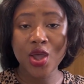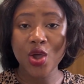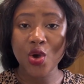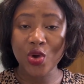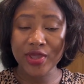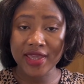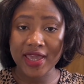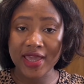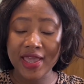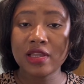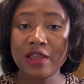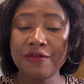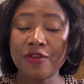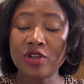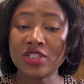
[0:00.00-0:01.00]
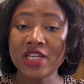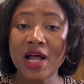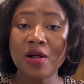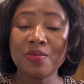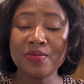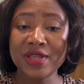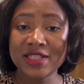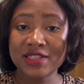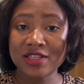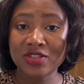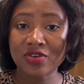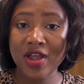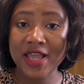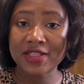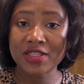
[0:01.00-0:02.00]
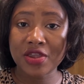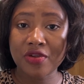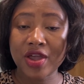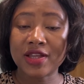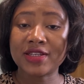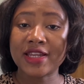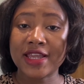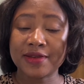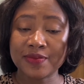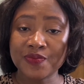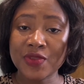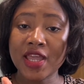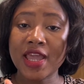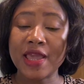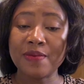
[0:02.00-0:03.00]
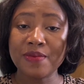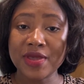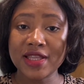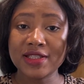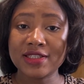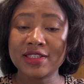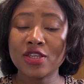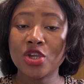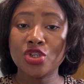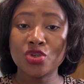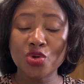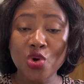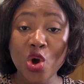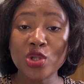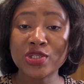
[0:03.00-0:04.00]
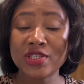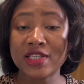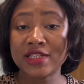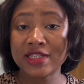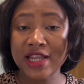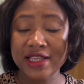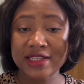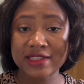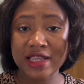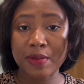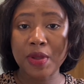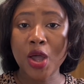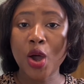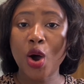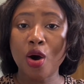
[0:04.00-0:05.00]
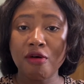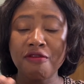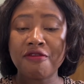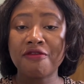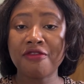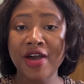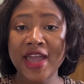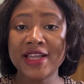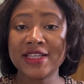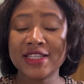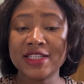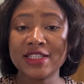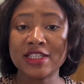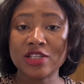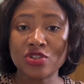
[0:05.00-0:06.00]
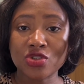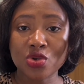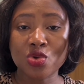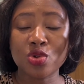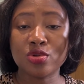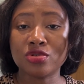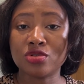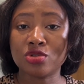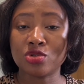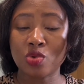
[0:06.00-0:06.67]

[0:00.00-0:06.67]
Okay, if your child meets this criteria, then it means you go to the next step of finding the schools to